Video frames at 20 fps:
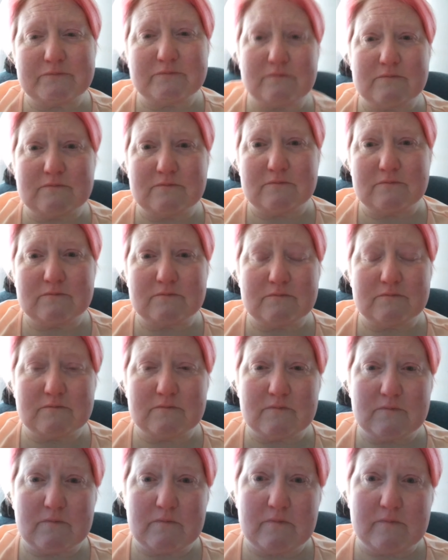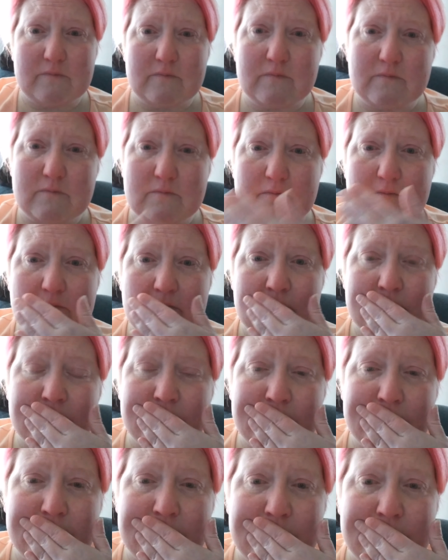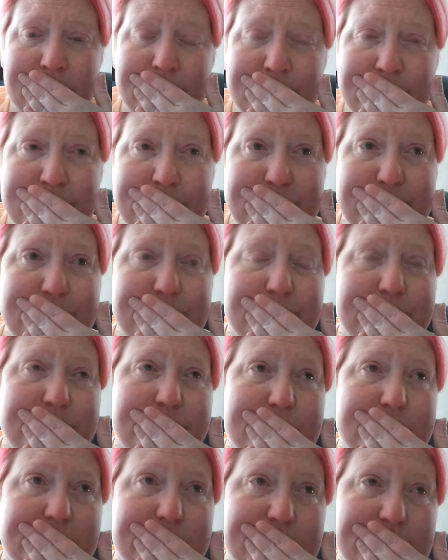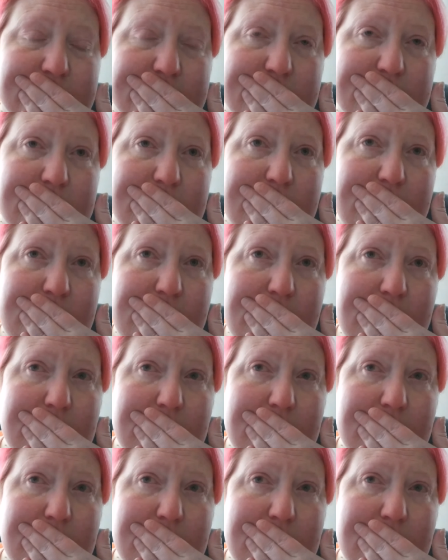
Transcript: No one is speaking in this clip.